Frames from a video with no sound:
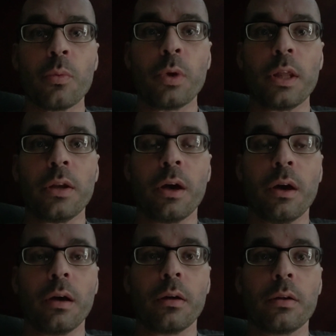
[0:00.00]
when
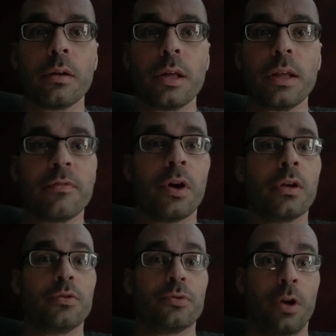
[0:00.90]

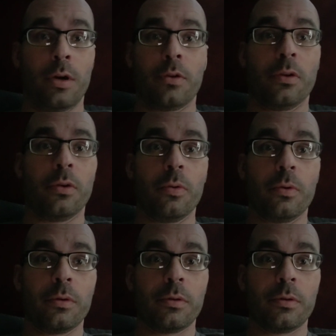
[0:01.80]
Ivan Drago